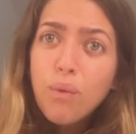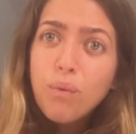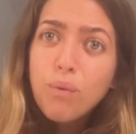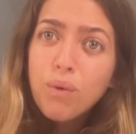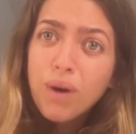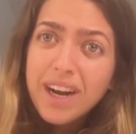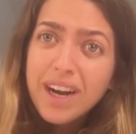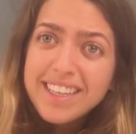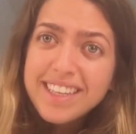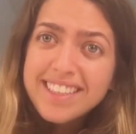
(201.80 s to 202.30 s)

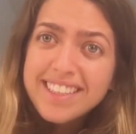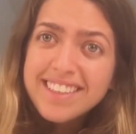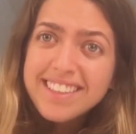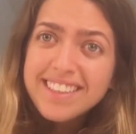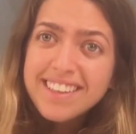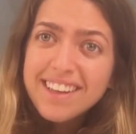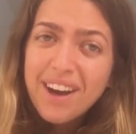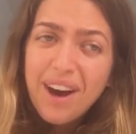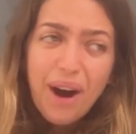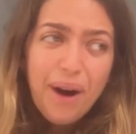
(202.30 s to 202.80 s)
What?
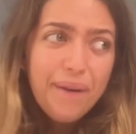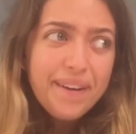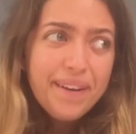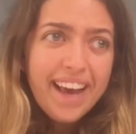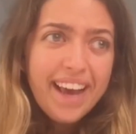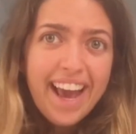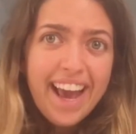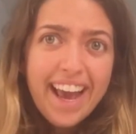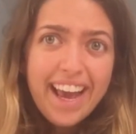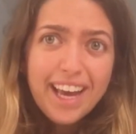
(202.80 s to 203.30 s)

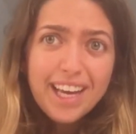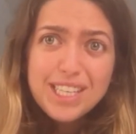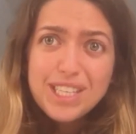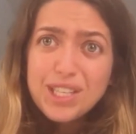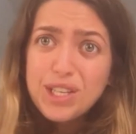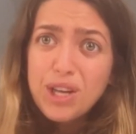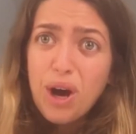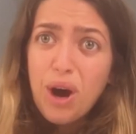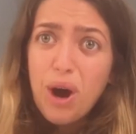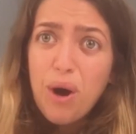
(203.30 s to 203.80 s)
Okay,
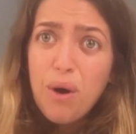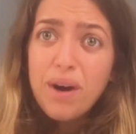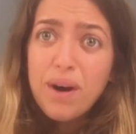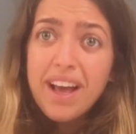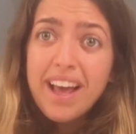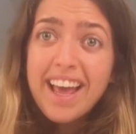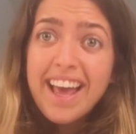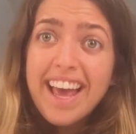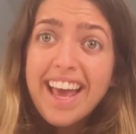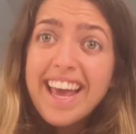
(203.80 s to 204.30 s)
so
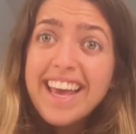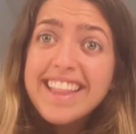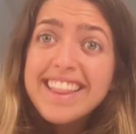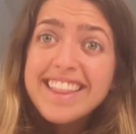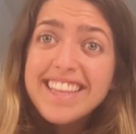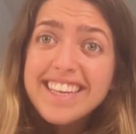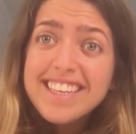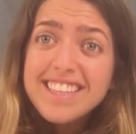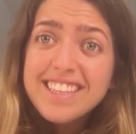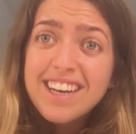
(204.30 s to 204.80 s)
in
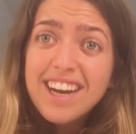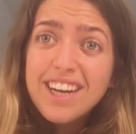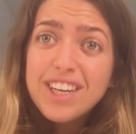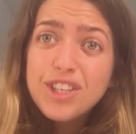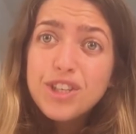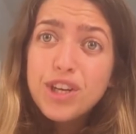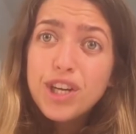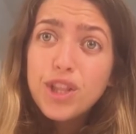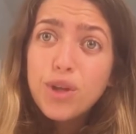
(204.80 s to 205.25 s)
this country,